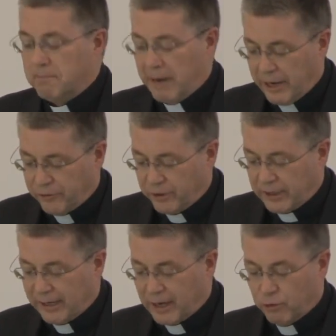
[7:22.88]

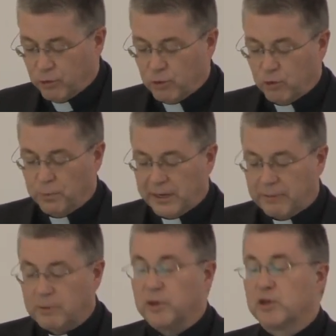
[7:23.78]
Patrick Carew, who
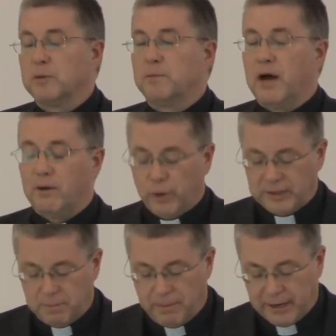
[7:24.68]
became the Bishop of
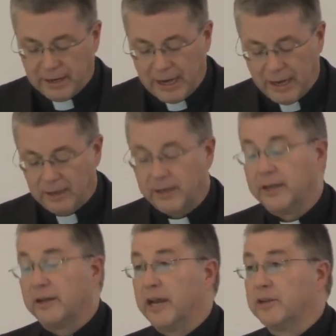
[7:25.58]
West Bengal
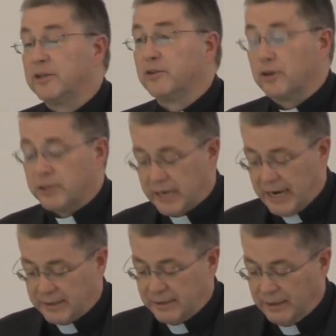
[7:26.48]
in
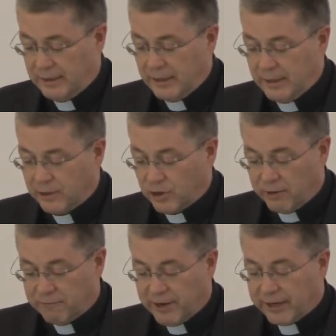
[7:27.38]
1838,
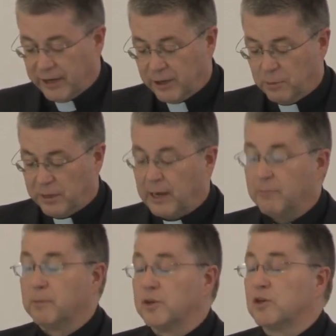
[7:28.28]
John Fennelly, who
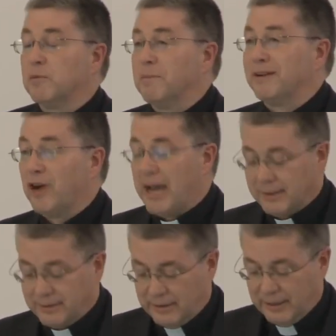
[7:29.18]
became the Bishop of
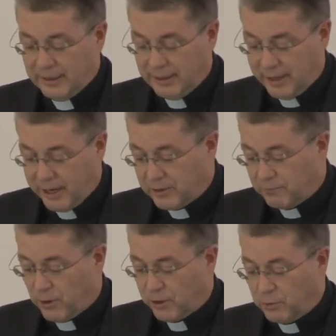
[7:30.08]
Madras in
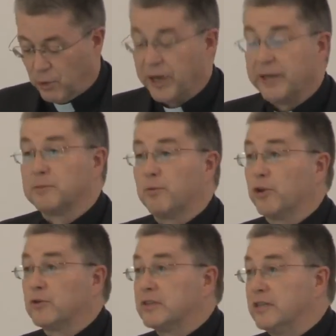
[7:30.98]
1841, and his
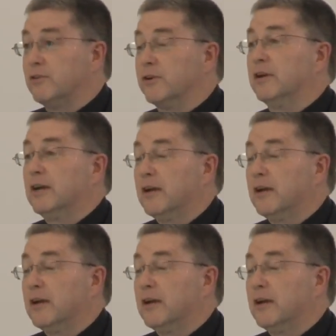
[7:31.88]
brother Stephen,